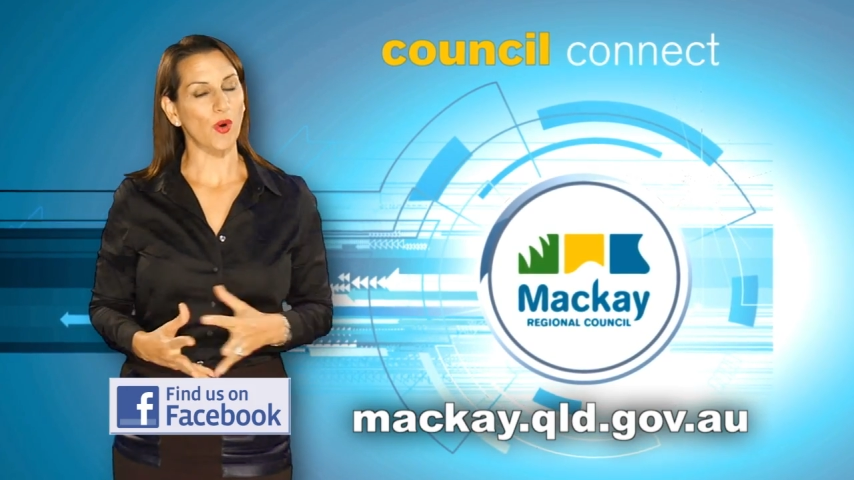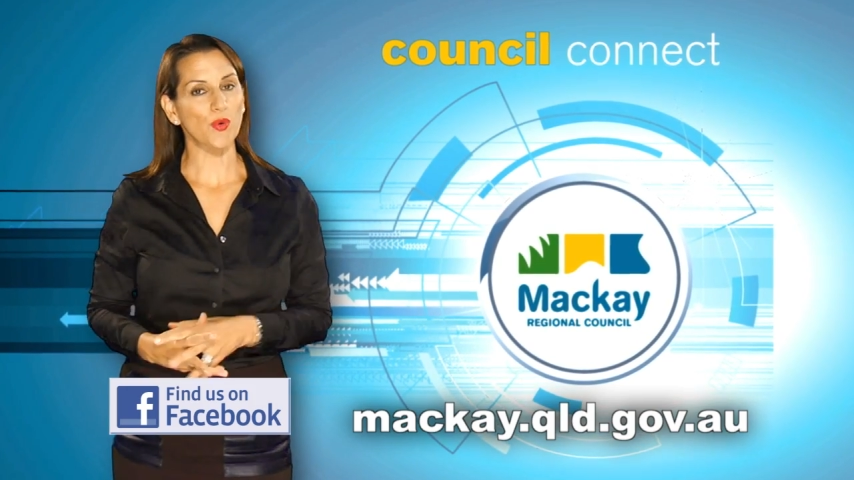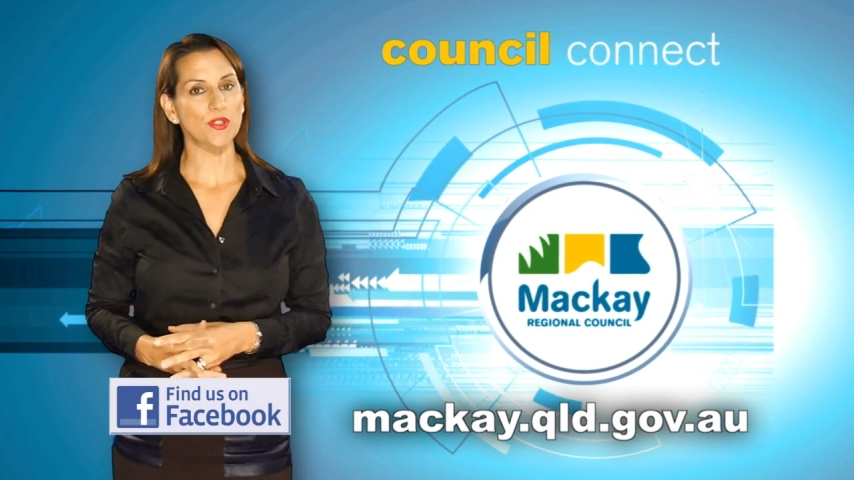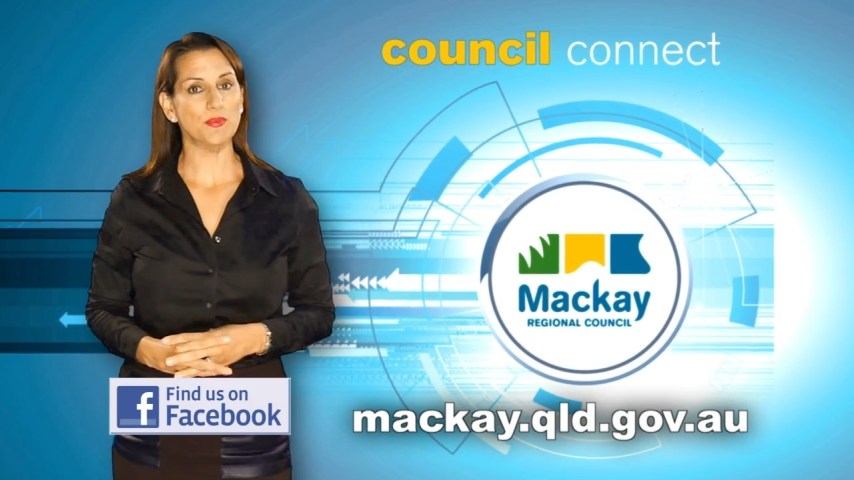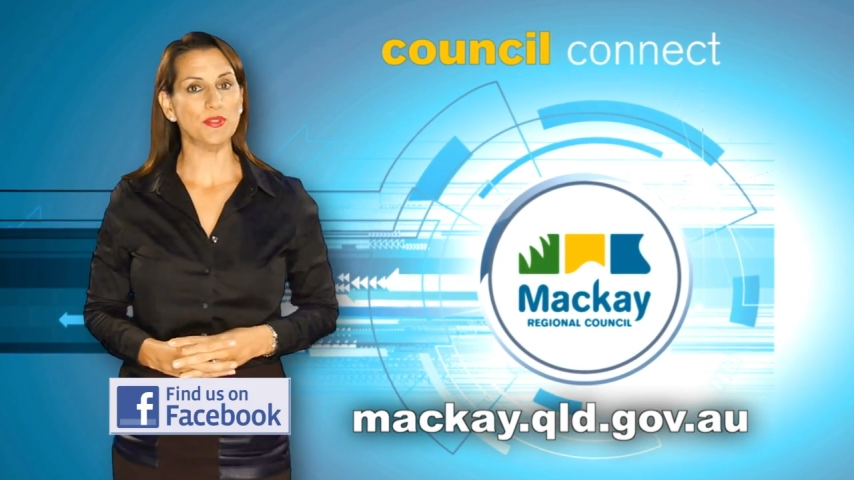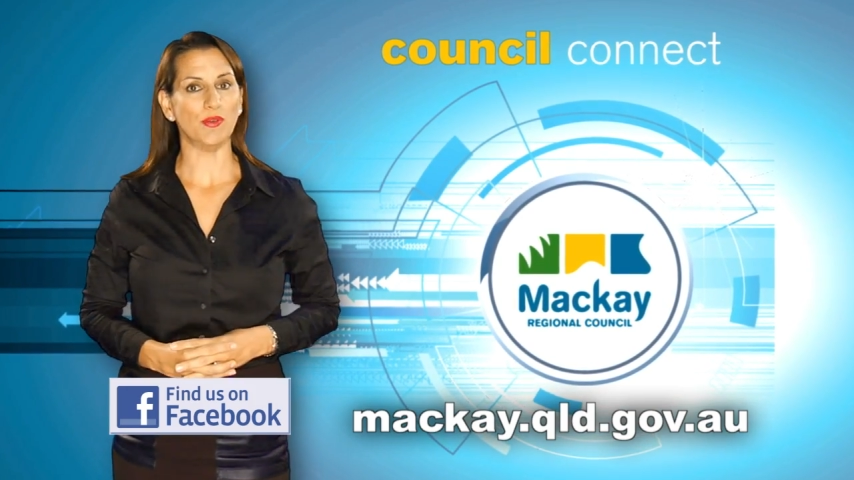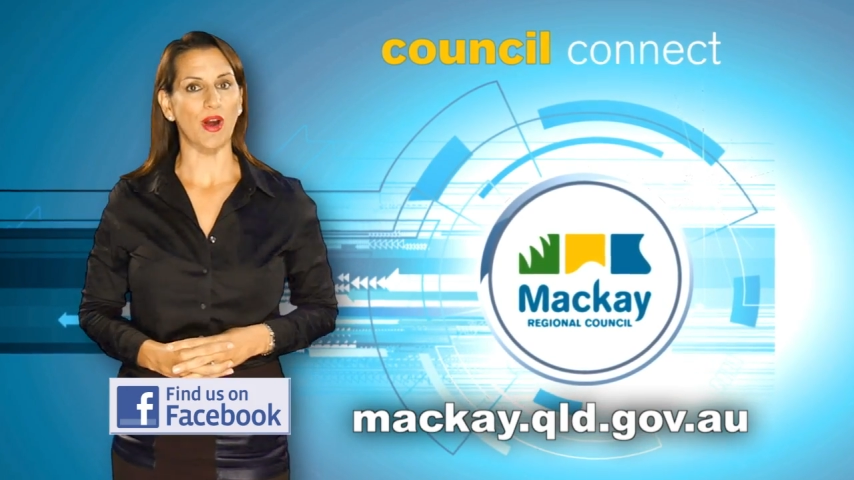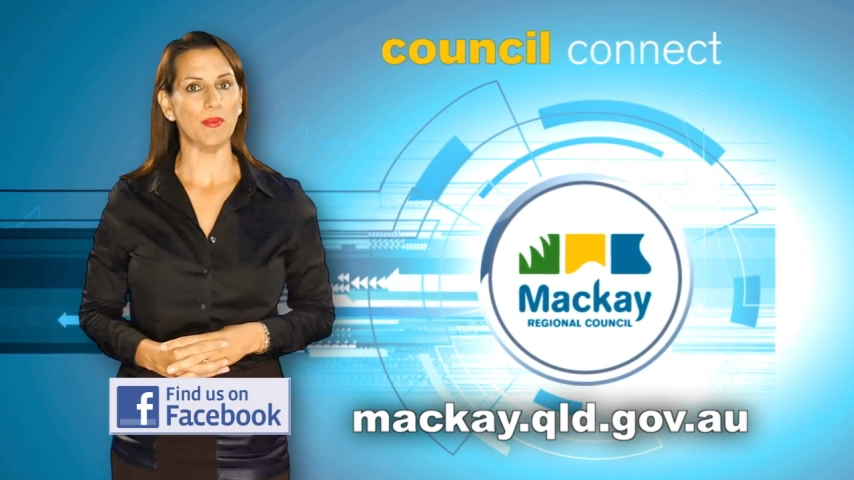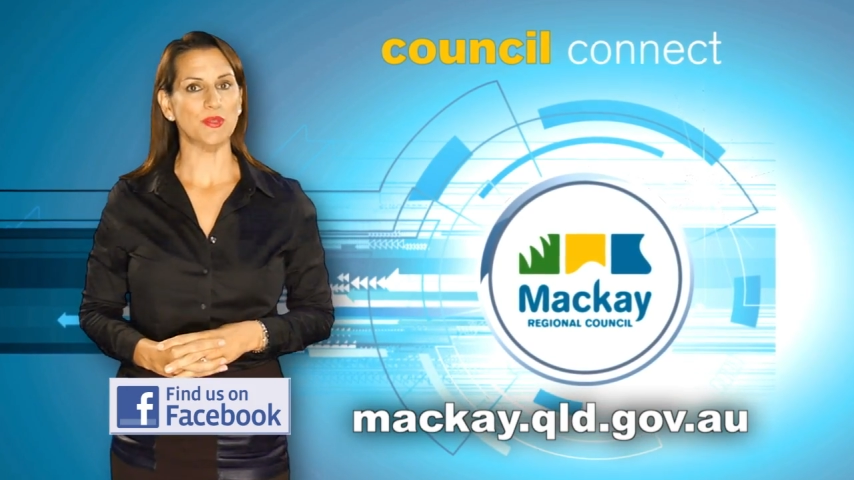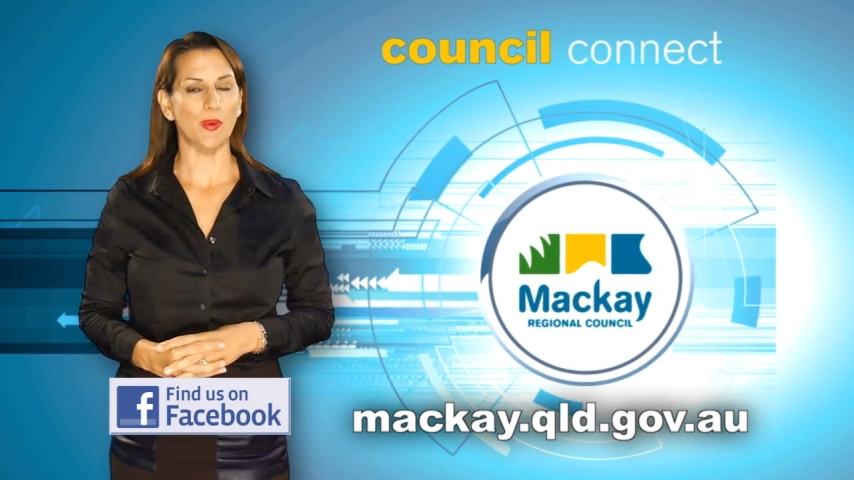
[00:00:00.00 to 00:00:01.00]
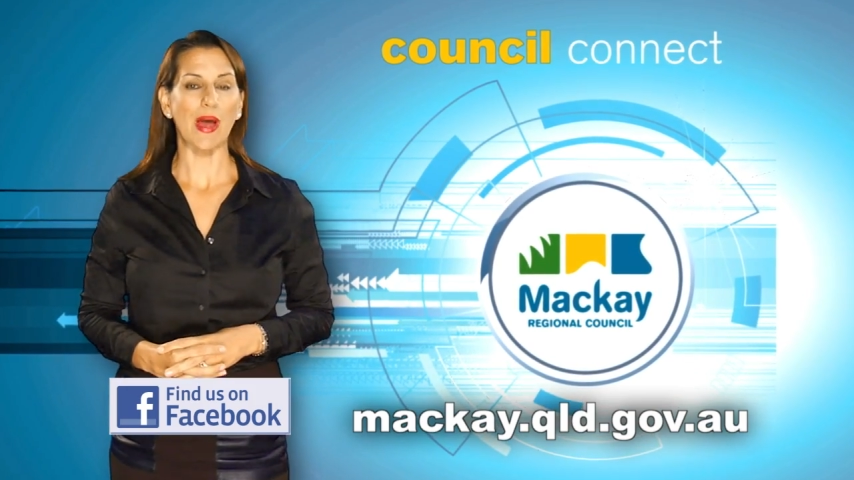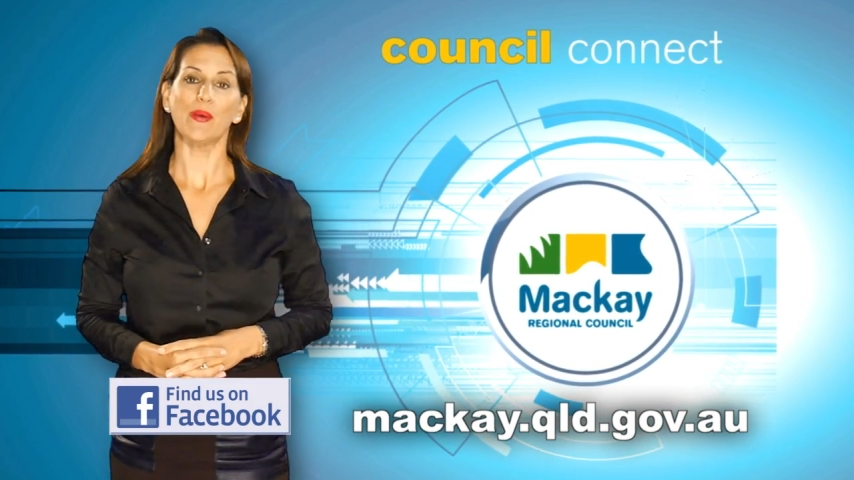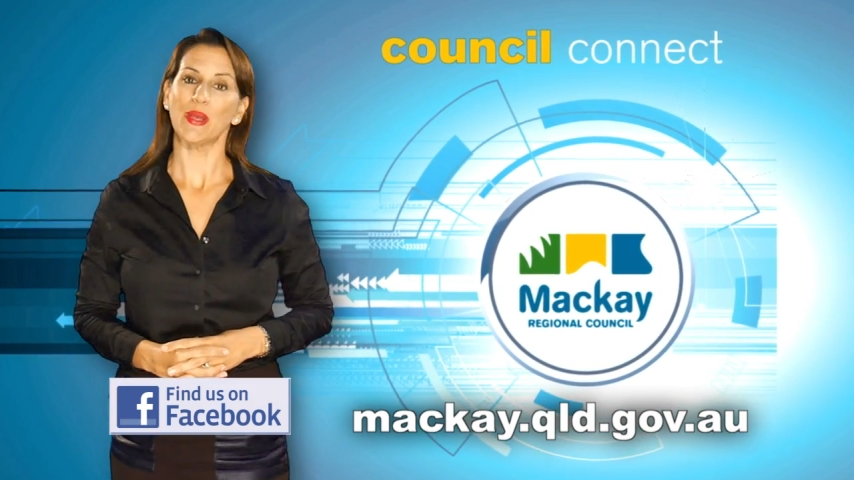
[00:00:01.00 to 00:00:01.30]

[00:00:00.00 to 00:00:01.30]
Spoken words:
or subscribe to our